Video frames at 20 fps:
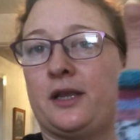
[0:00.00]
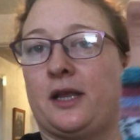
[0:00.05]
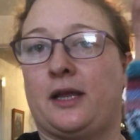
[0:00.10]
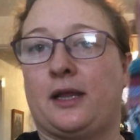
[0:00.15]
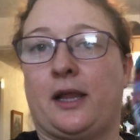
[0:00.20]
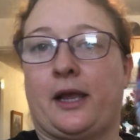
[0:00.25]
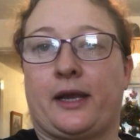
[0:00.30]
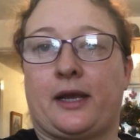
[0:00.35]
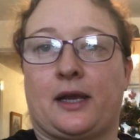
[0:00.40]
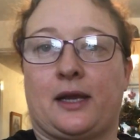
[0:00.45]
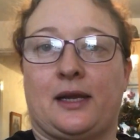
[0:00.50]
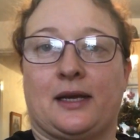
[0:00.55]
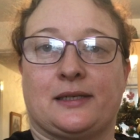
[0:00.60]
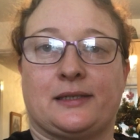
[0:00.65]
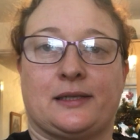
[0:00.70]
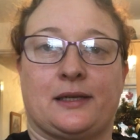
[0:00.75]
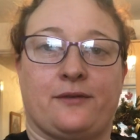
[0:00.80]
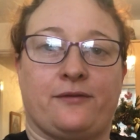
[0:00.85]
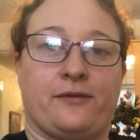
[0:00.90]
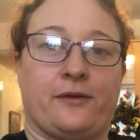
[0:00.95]
and then like a
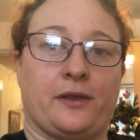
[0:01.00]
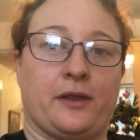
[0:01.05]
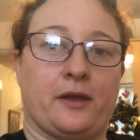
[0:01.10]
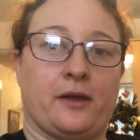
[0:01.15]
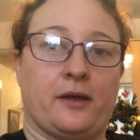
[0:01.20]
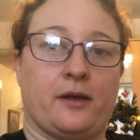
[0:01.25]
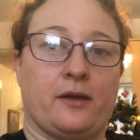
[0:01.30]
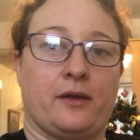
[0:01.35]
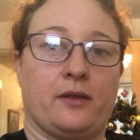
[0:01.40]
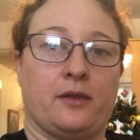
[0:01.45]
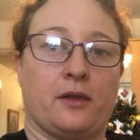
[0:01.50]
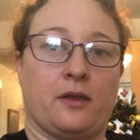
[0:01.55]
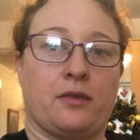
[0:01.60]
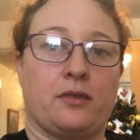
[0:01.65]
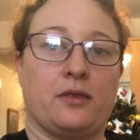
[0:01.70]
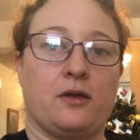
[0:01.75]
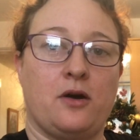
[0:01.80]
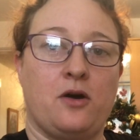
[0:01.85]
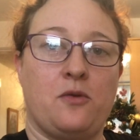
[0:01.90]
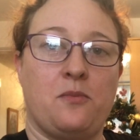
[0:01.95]
gusset for the
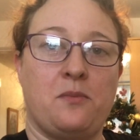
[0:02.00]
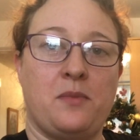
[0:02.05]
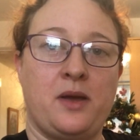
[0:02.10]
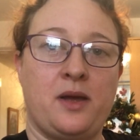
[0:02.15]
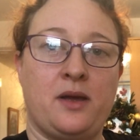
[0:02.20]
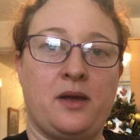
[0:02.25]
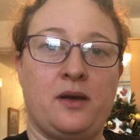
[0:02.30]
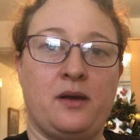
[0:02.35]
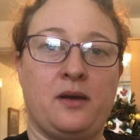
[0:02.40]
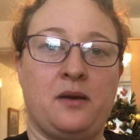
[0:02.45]
thumb.